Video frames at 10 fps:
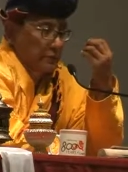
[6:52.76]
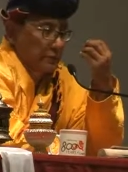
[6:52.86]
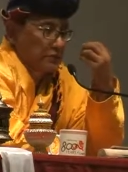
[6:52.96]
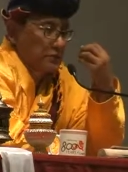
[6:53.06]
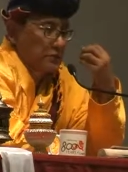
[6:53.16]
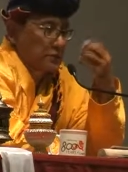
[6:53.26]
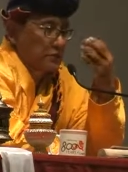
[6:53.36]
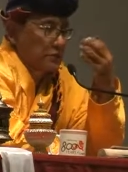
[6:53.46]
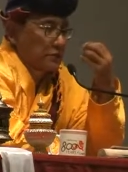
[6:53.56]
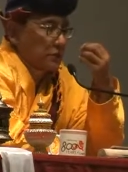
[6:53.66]
this
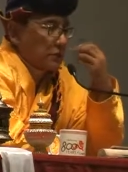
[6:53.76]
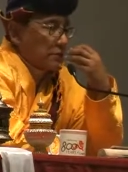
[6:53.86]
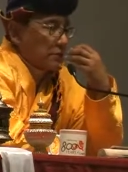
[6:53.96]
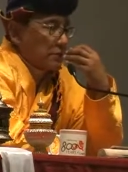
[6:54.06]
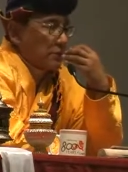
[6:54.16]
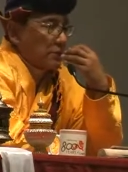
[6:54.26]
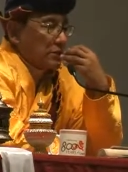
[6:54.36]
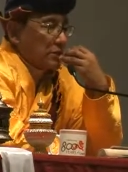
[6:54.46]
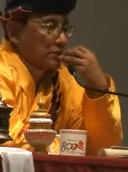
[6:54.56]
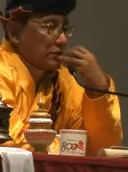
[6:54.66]
is uh,
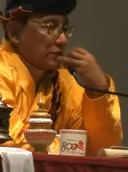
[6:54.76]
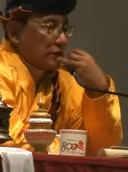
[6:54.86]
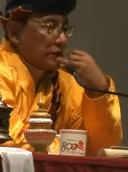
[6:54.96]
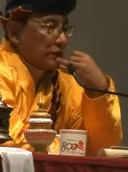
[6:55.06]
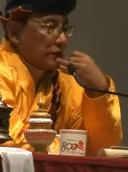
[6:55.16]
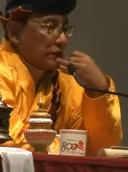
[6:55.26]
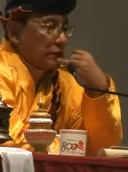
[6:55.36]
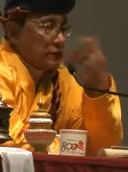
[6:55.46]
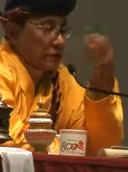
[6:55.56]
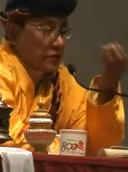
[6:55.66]
something that you know the, the
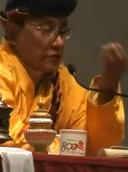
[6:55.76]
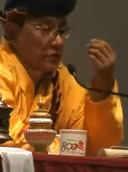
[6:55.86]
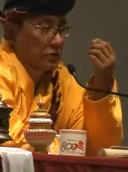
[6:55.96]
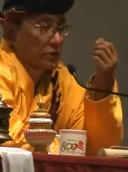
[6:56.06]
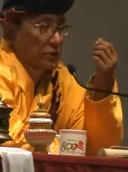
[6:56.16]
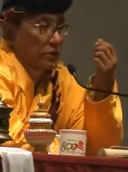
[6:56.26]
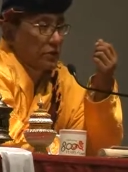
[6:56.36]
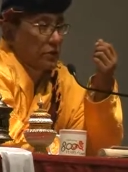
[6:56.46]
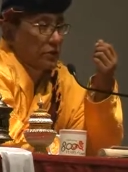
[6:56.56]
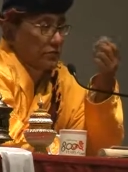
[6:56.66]
the return
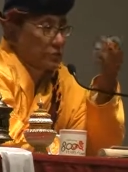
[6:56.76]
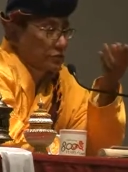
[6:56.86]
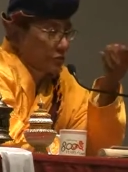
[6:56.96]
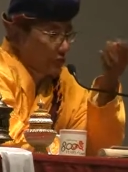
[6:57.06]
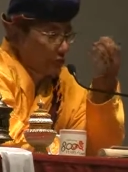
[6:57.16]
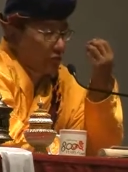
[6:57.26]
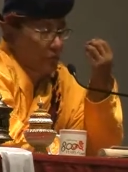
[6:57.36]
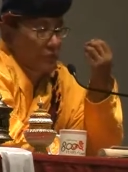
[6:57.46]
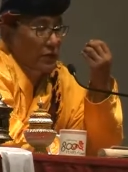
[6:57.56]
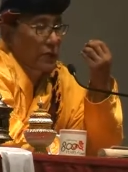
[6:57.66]
return
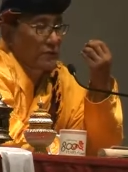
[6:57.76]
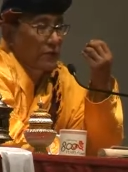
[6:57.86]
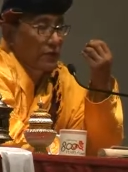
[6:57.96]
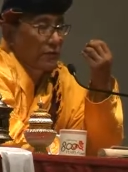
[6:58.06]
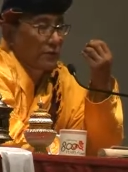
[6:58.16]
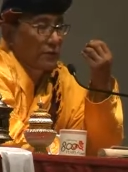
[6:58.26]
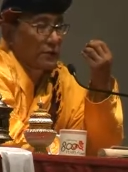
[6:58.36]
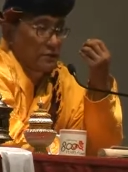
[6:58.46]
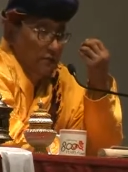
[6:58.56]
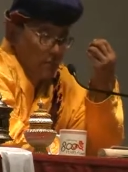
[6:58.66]
from that
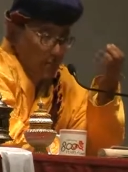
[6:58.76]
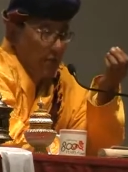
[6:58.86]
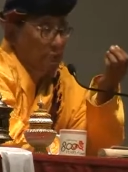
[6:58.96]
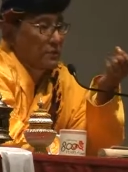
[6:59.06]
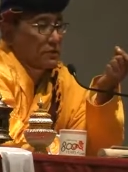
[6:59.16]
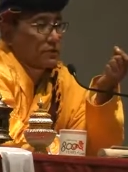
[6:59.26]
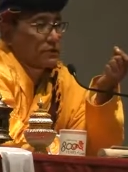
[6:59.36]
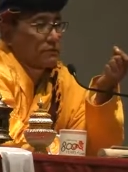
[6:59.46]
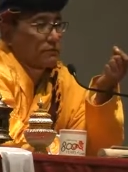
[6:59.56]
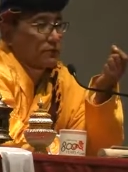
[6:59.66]
family is the
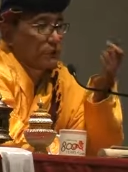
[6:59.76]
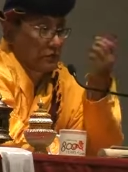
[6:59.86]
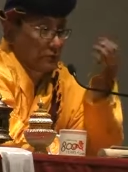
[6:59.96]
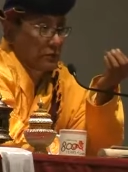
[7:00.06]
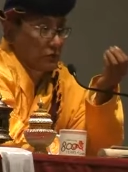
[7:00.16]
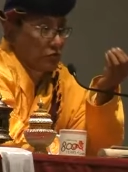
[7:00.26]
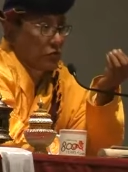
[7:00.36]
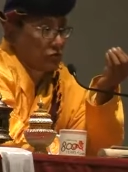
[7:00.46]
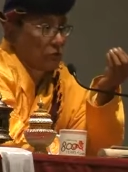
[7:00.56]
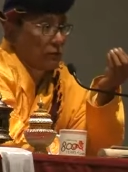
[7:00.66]
happiness that for
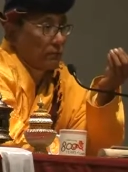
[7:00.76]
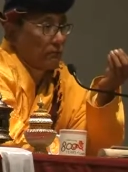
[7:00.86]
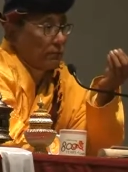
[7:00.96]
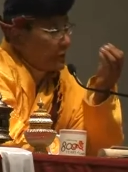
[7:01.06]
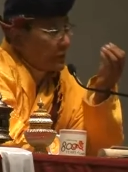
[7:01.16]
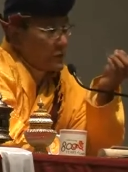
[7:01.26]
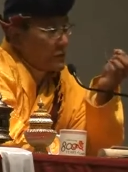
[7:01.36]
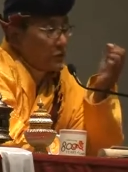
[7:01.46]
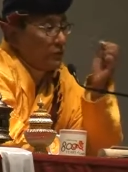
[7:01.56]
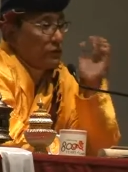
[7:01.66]
sure that is
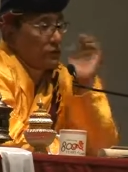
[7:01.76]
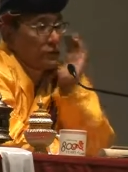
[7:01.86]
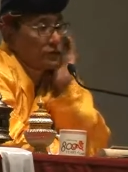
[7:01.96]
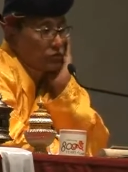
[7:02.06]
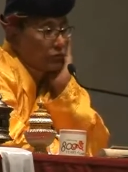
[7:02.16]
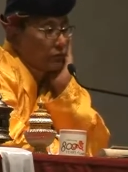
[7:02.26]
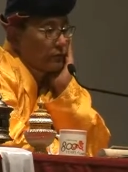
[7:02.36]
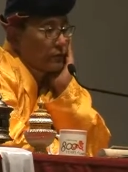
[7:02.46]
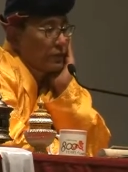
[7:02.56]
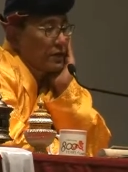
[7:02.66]
definitely sure.
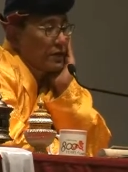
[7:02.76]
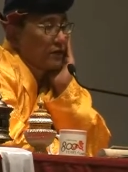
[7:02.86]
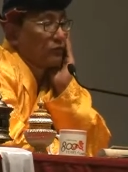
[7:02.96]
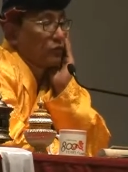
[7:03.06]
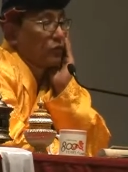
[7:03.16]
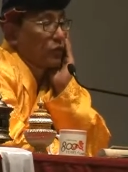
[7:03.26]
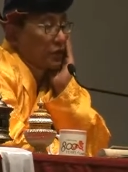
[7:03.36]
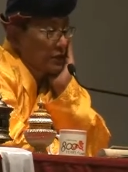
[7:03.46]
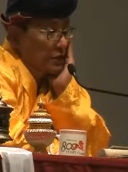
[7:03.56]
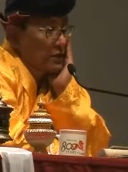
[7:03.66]
If you
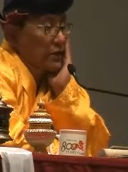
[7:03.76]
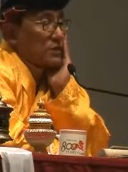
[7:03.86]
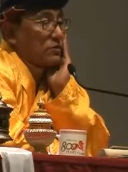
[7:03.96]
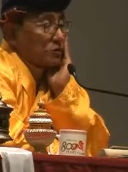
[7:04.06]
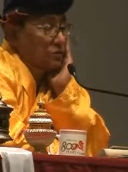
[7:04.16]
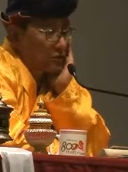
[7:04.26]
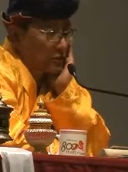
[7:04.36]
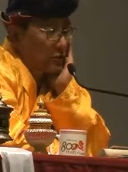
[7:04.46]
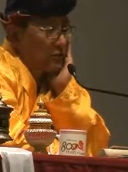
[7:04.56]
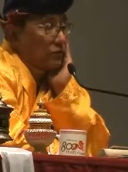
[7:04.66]
work it and also
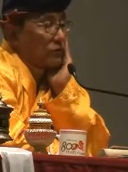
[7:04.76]
if